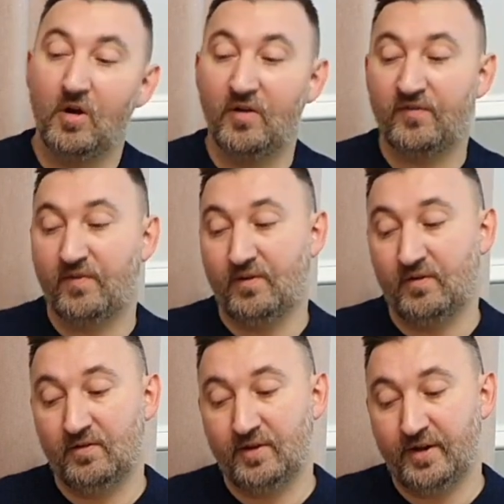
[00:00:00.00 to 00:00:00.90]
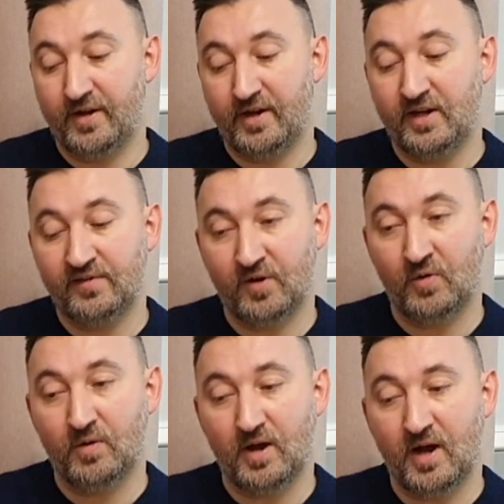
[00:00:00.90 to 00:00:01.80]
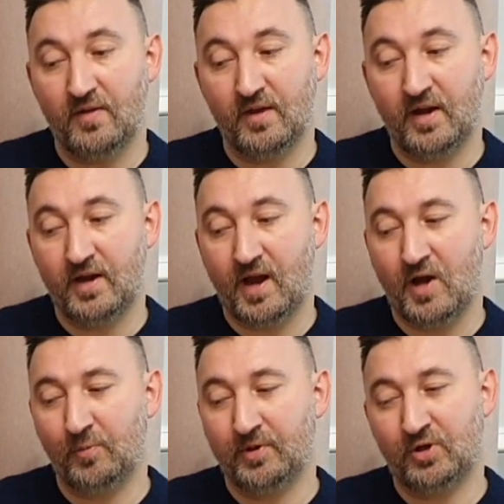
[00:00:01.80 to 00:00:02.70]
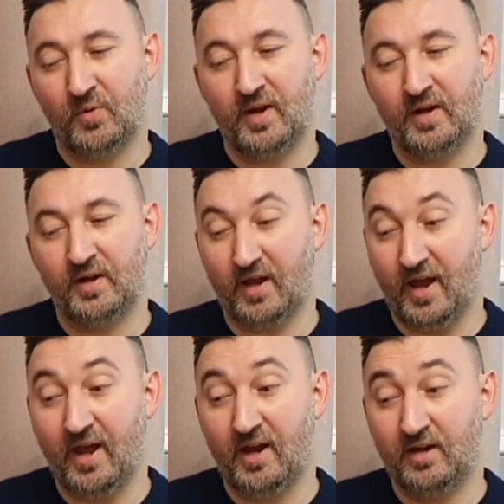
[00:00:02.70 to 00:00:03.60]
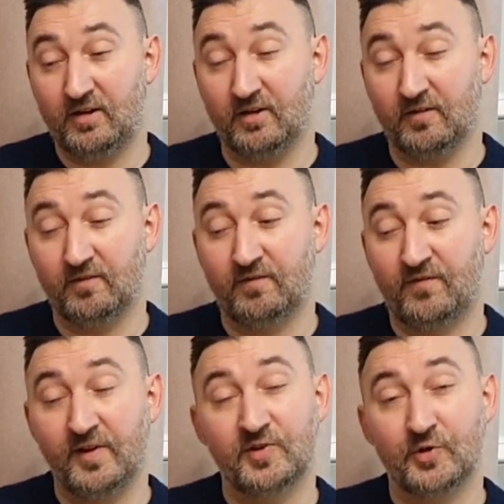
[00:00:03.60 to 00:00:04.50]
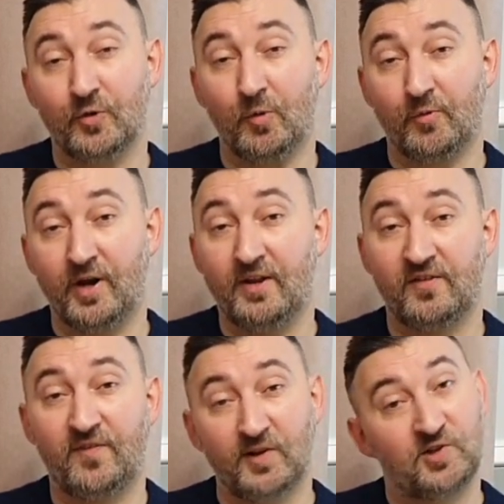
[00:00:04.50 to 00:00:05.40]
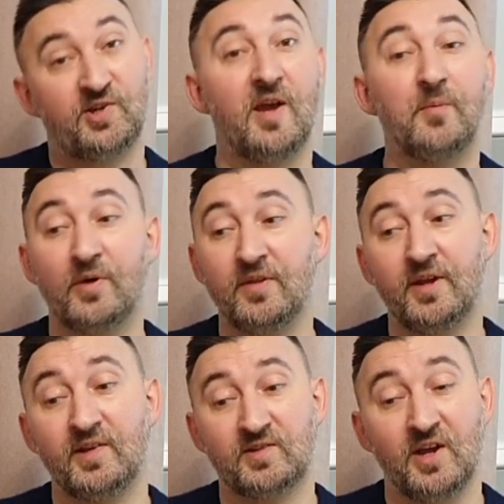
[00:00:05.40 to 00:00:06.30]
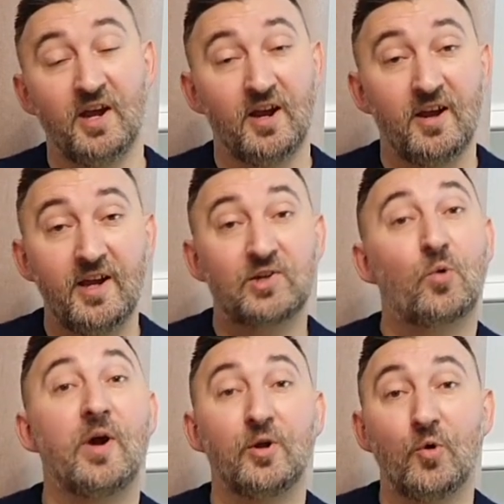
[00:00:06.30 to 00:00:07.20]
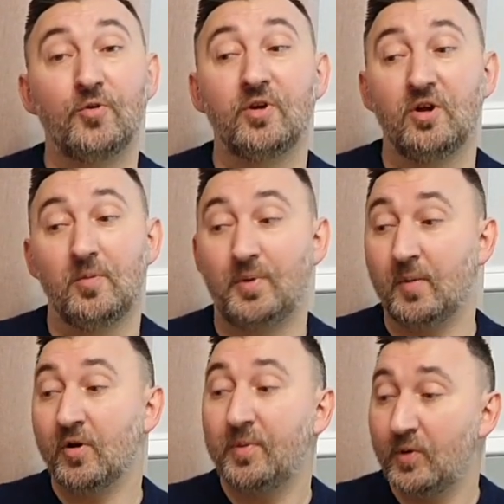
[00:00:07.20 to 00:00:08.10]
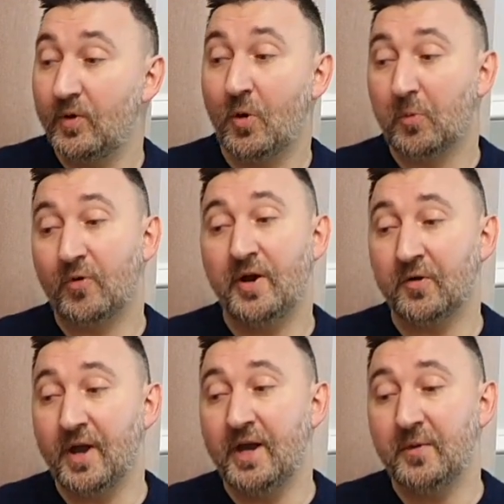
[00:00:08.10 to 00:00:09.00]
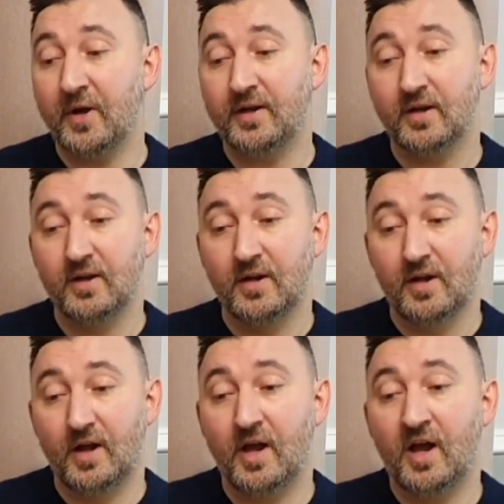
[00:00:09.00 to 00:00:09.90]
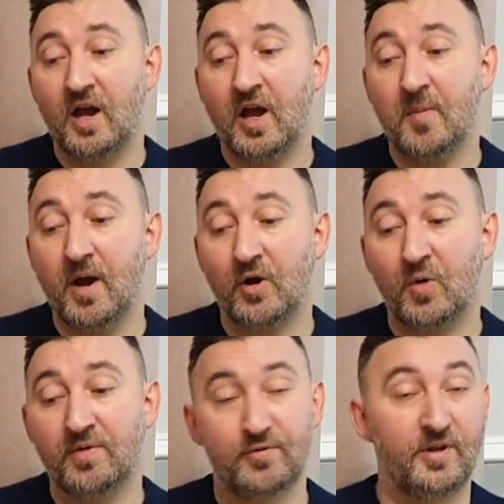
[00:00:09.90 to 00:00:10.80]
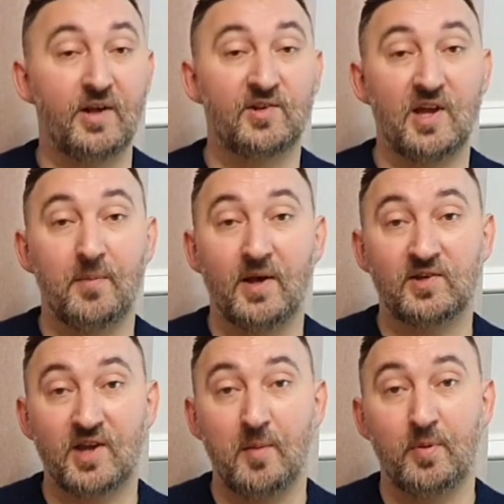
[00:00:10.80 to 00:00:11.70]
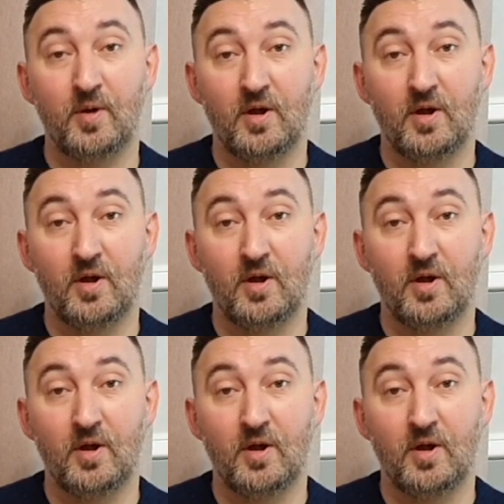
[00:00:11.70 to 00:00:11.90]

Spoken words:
of the Evo, and then I'll be doing a filter upgrade. The filter chamber in this is quite good, but I'm going to be doing an upgrade on it anyway. I'm going through that step by step,